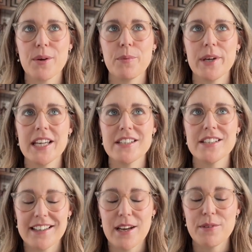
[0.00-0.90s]

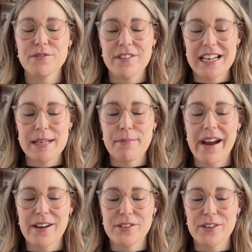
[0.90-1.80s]
which I was really
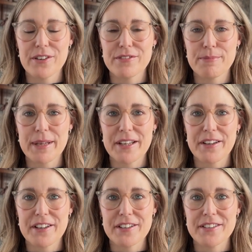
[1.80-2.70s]
proud of
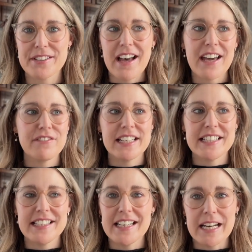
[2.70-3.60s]
because I hadn't really
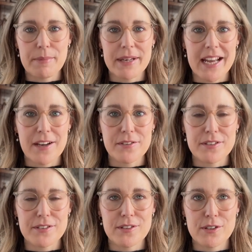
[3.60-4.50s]
seen anybody
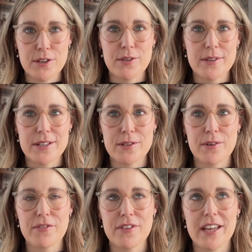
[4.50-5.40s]
else do this
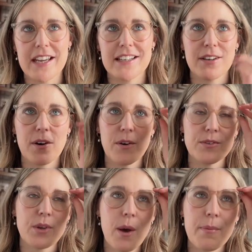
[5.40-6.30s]
sort of thing
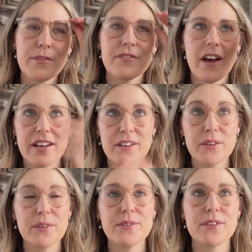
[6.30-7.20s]
on top of vinyl,